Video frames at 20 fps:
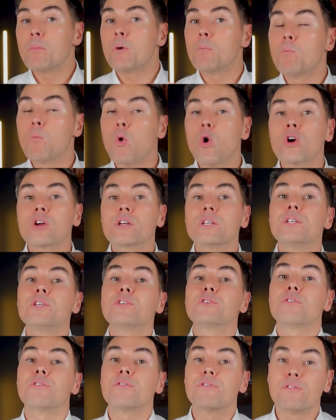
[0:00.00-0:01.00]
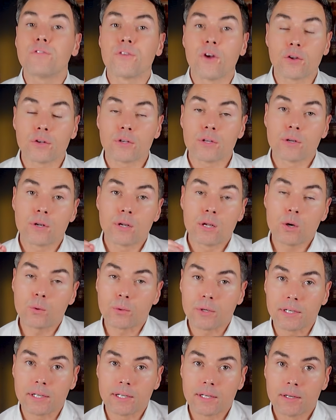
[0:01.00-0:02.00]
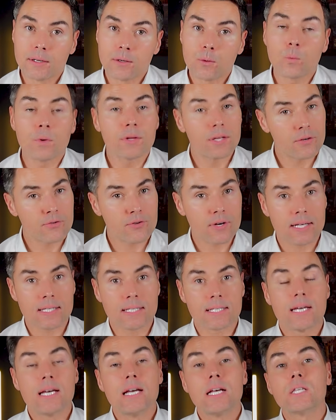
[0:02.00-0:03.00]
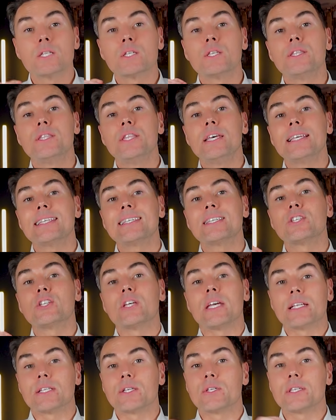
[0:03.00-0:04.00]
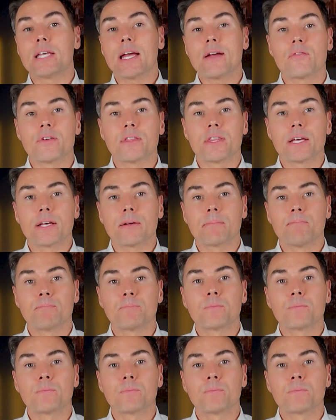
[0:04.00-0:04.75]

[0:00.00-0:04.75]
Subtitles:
but mortgages are front-loaded with interest, so this changes everything.